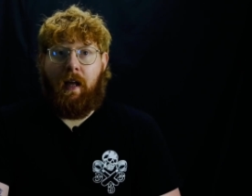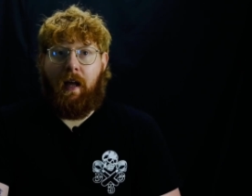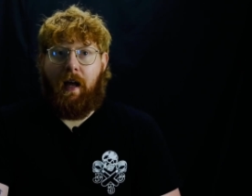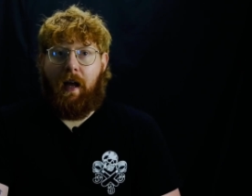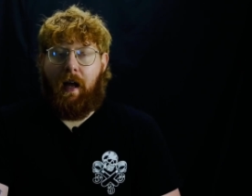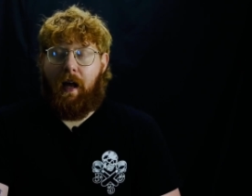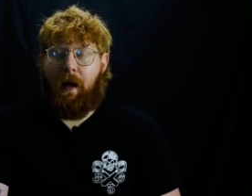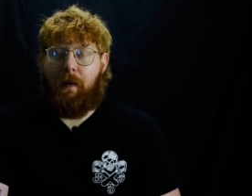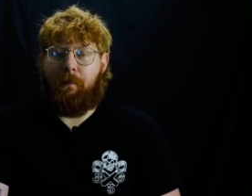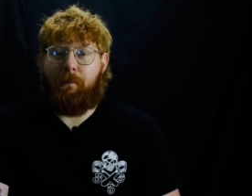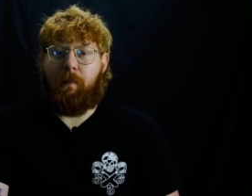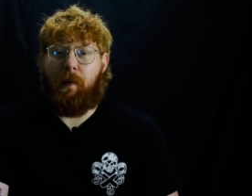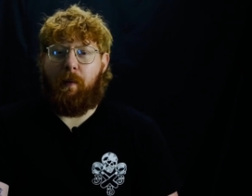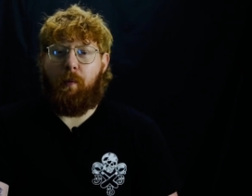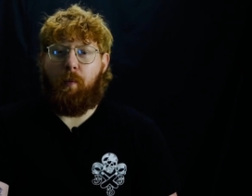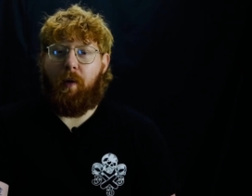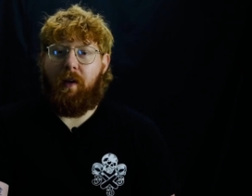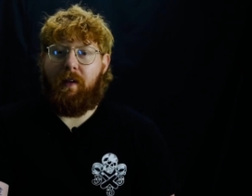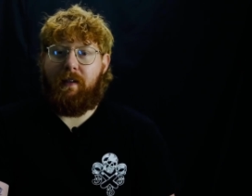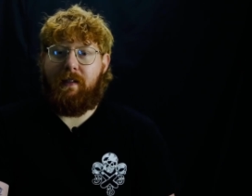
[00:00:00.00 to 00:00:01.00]
Uh, but we
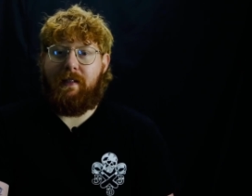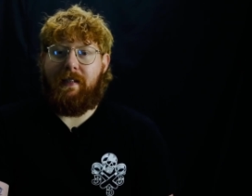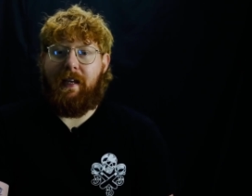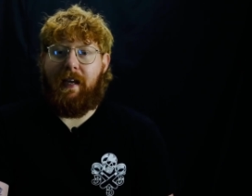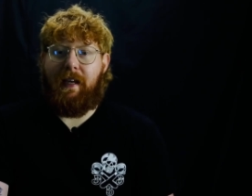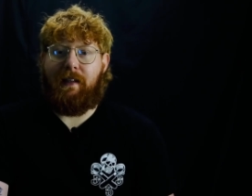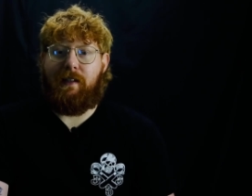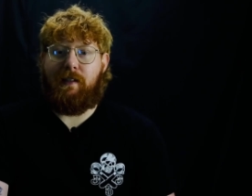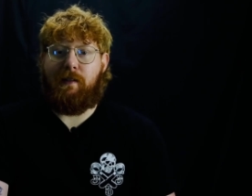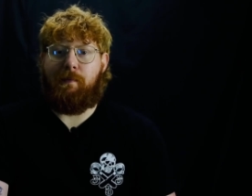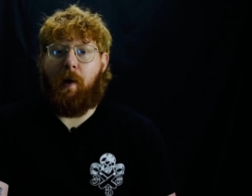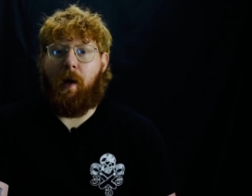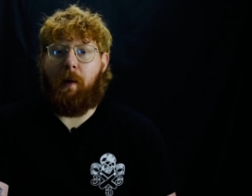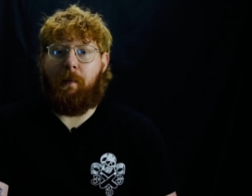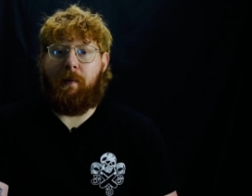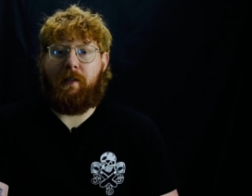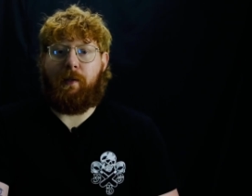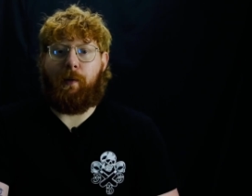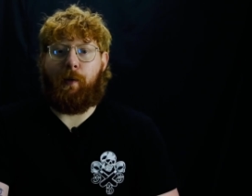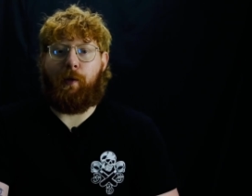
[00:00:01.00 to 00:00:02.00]
wanted to take this
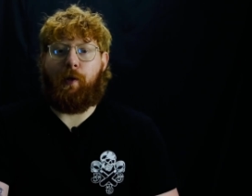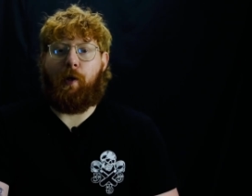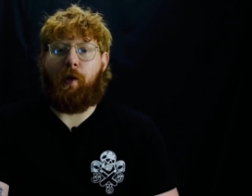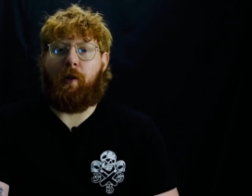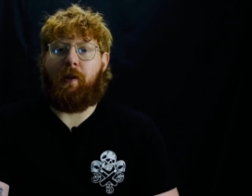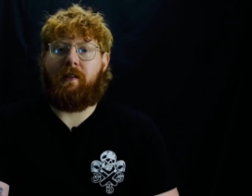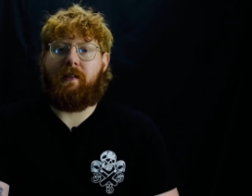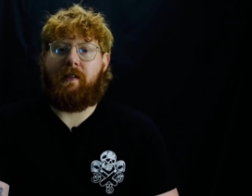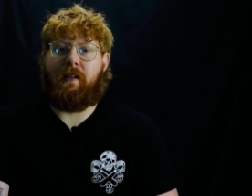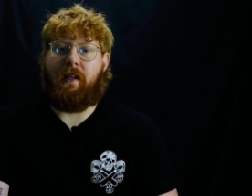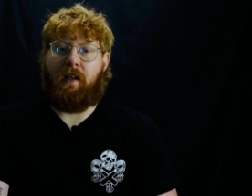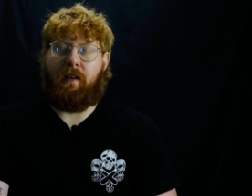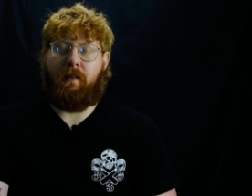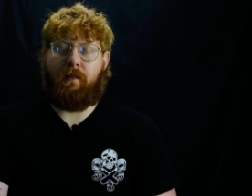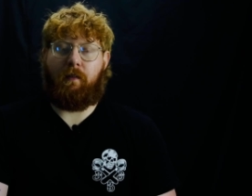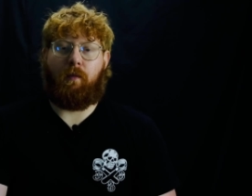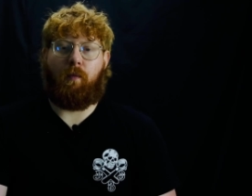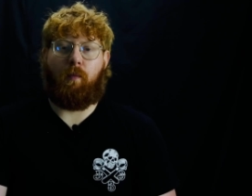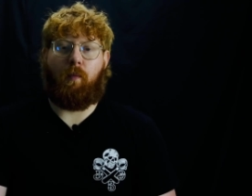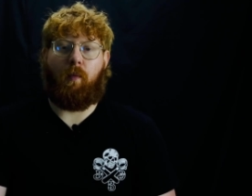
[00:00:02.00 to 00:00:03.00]
moment to acknowledge that
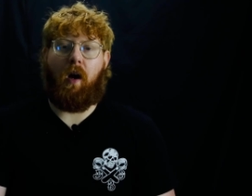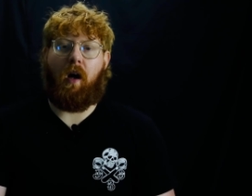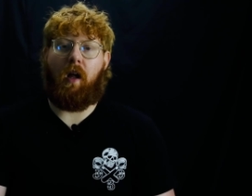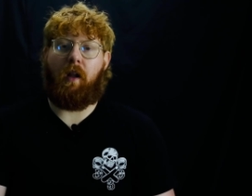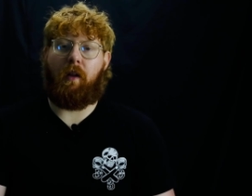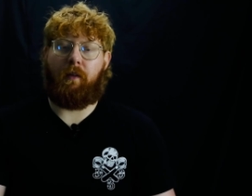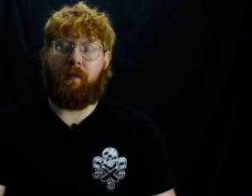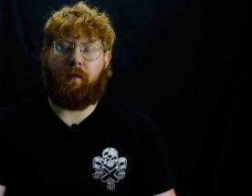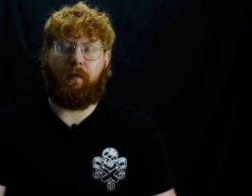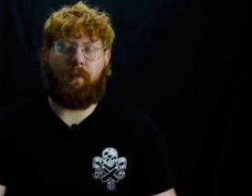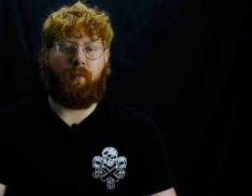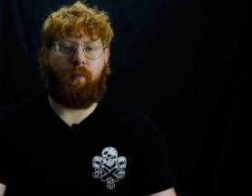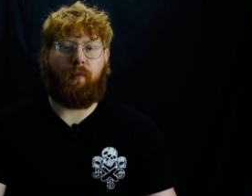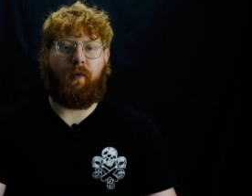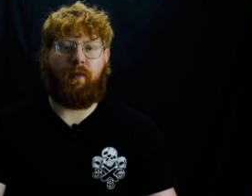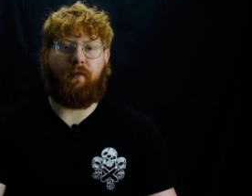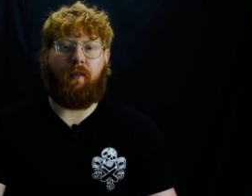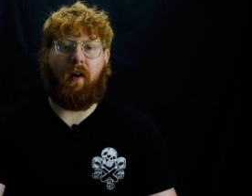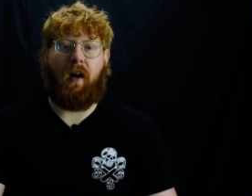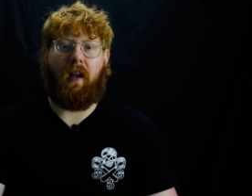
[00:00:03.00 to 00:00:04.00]
while
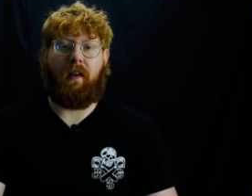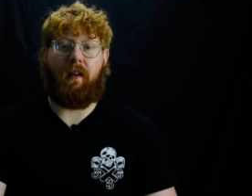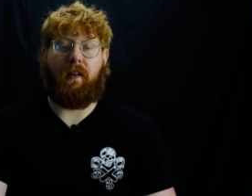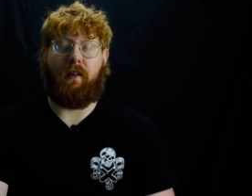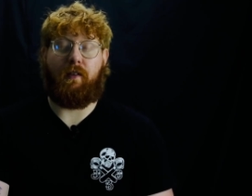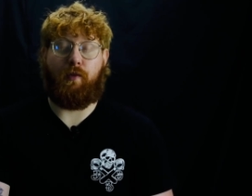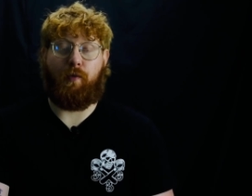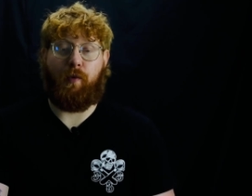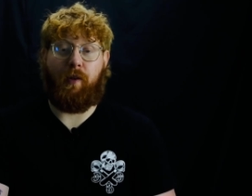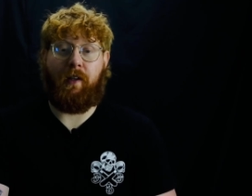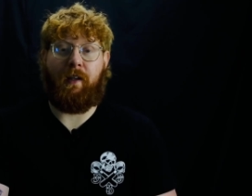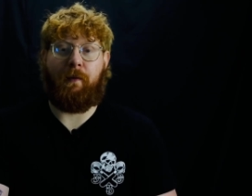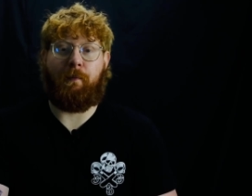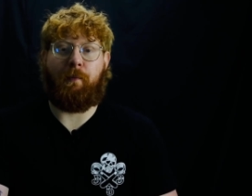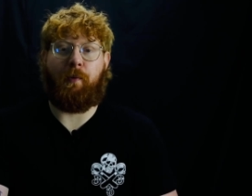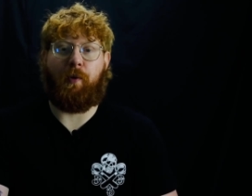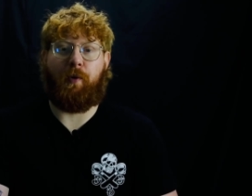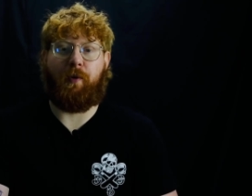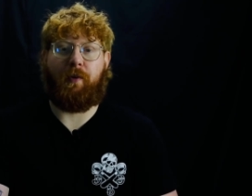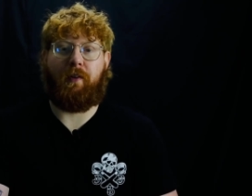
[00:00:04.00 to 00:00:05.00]
we find that it's really
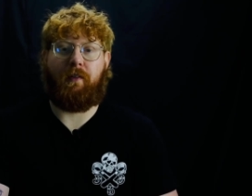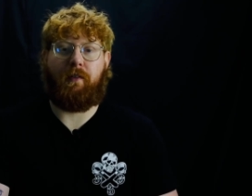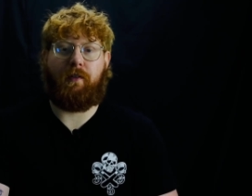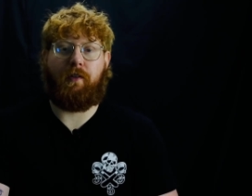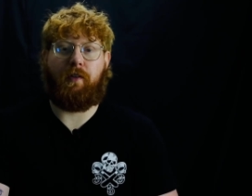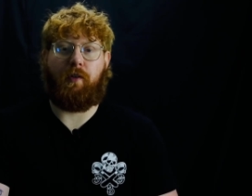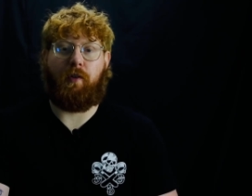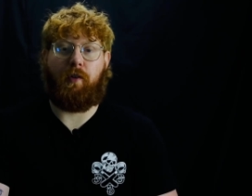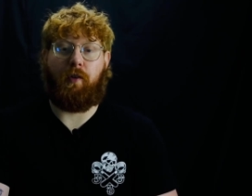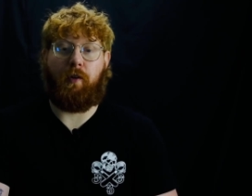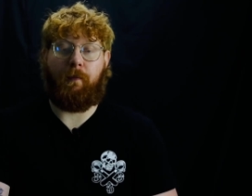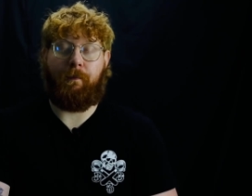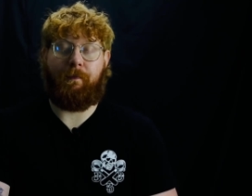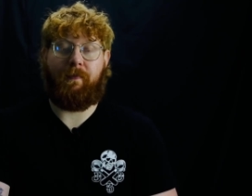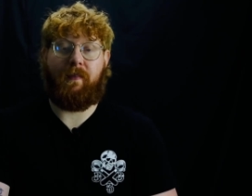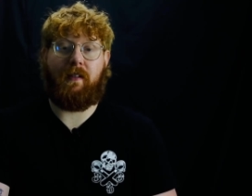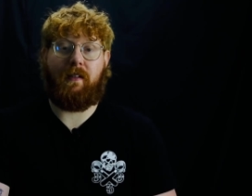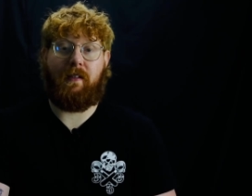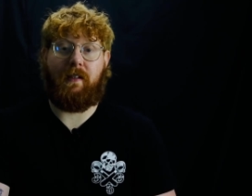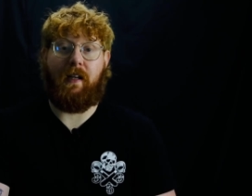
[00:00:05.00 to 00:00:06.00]
important to
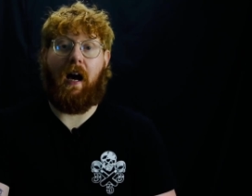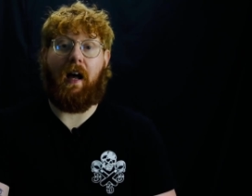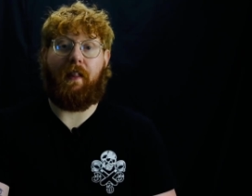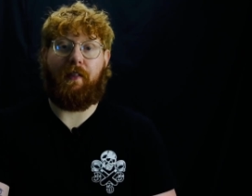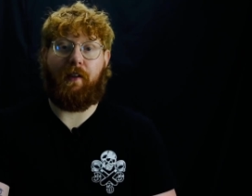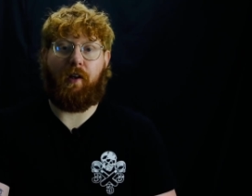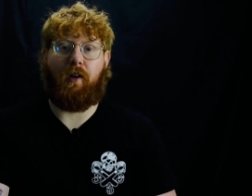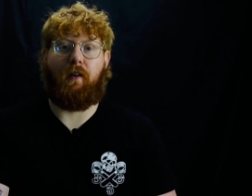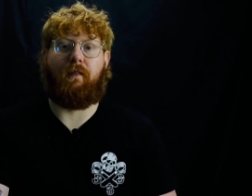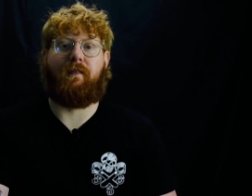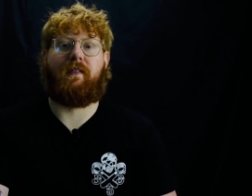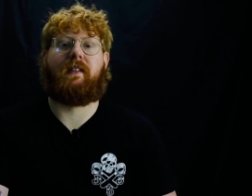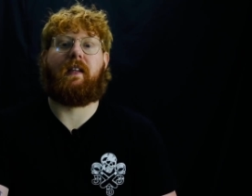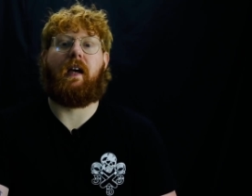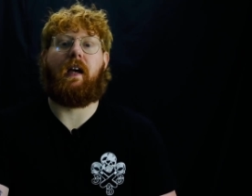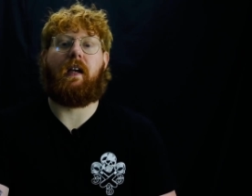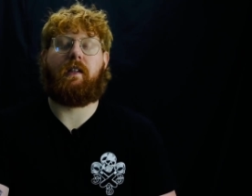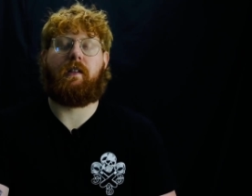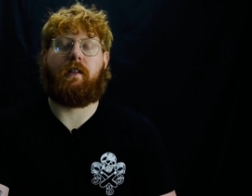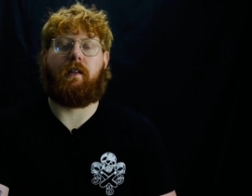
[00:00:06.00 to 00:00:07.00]
start the
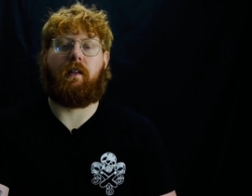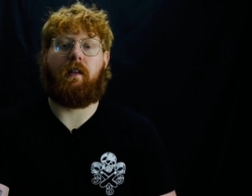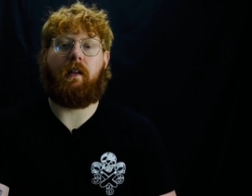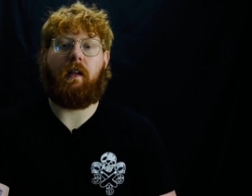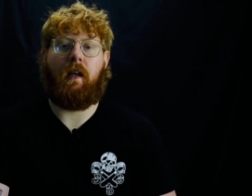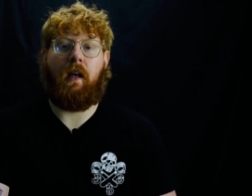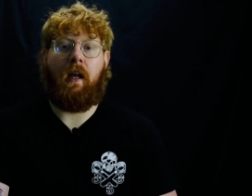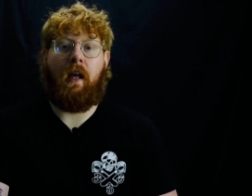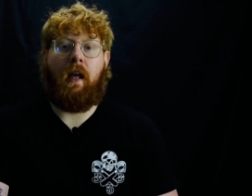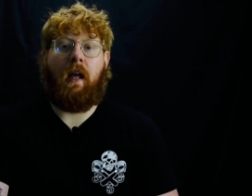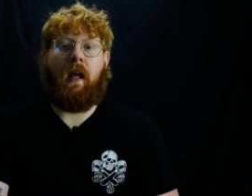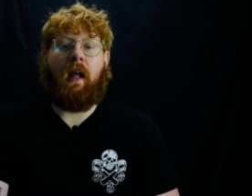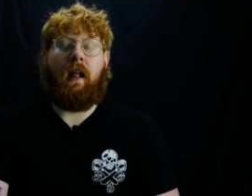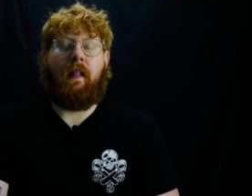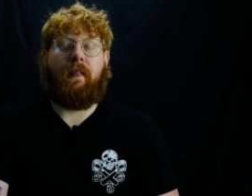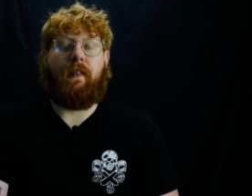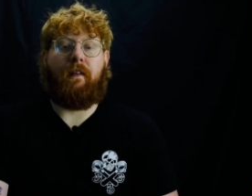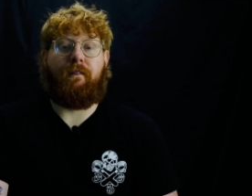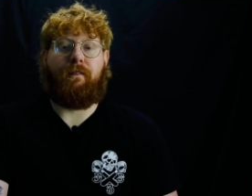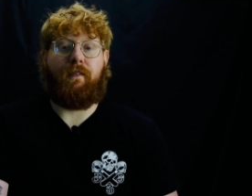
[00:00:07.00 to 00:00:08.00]
conversation,
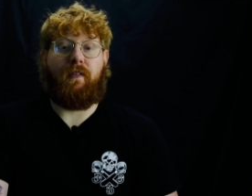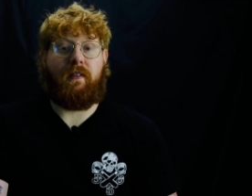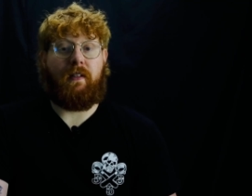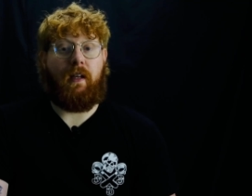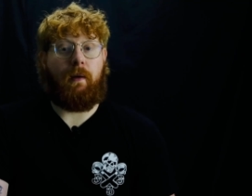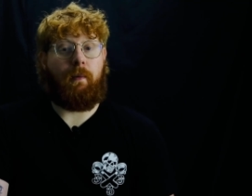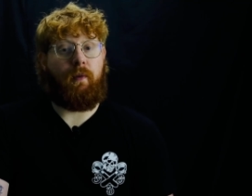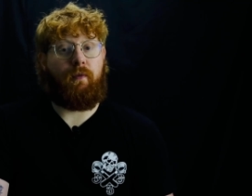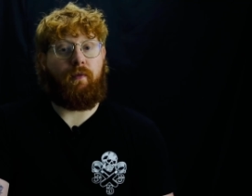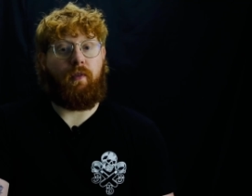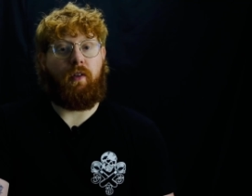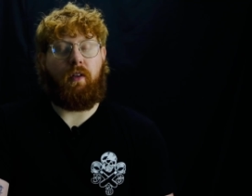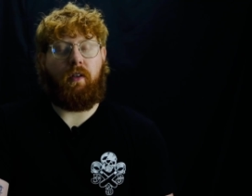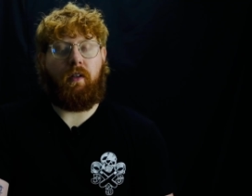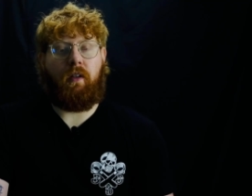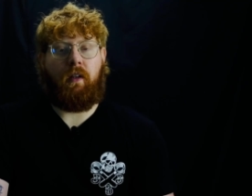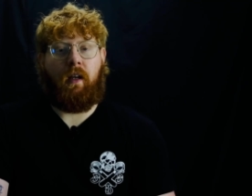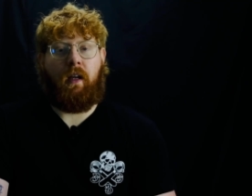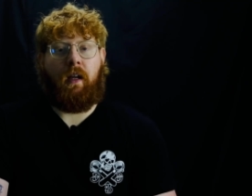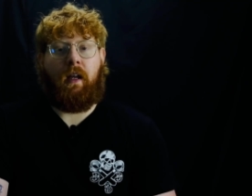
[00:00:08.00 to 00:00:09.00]
that for some of
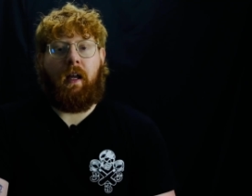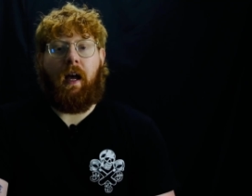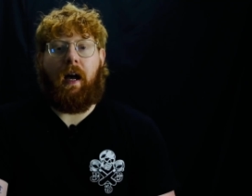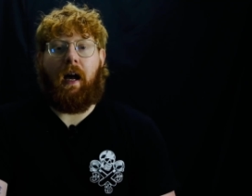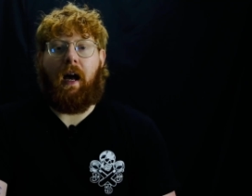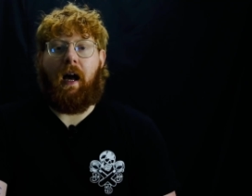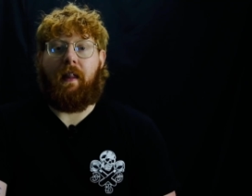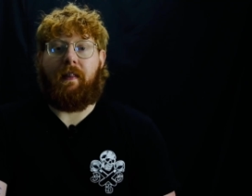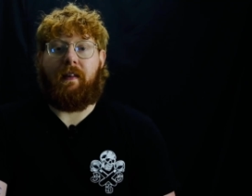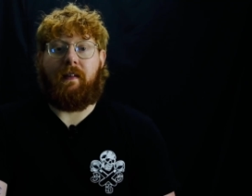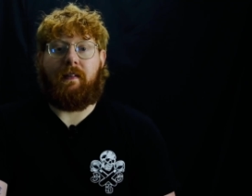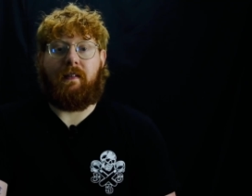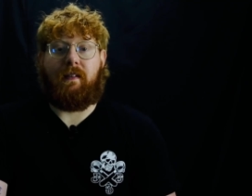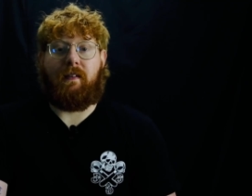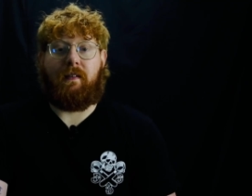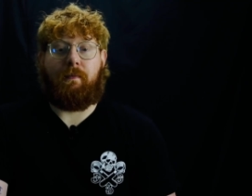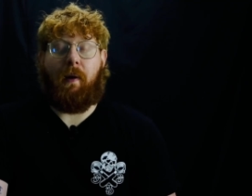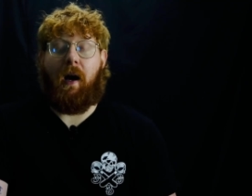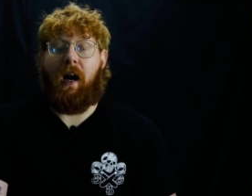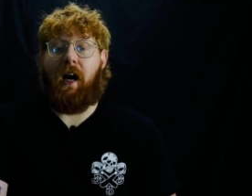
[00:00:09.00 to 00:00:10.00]
you, uh, this
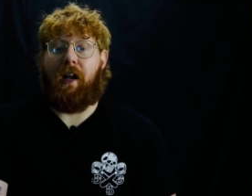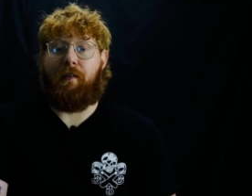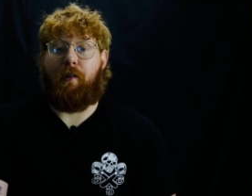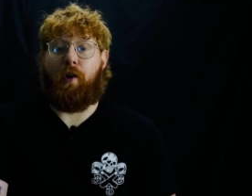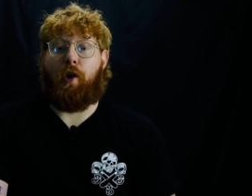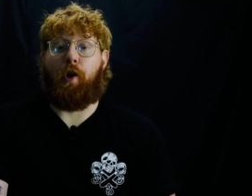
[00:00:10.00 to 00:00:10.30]
is part of an